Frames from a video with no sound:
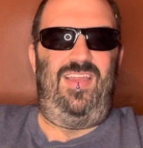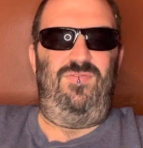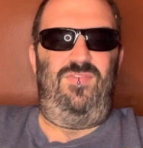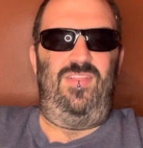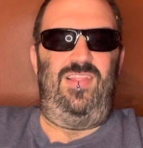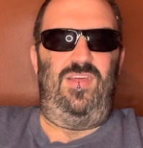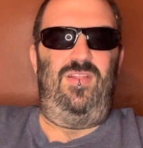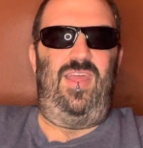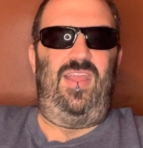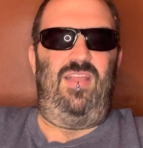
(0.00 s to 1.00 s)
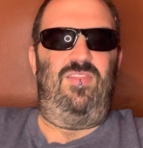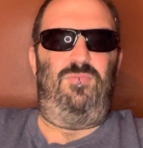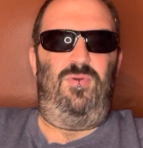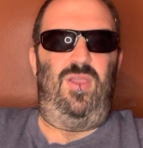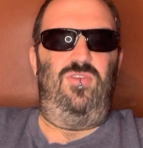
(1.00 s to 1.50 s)
feel a little like
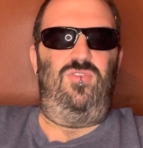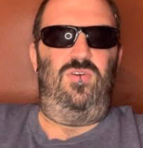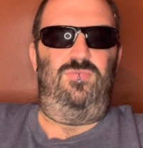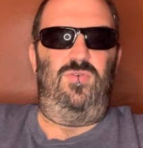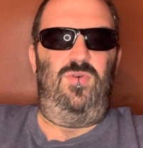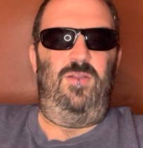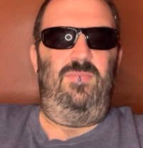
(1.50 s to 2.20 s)
inspirational porn,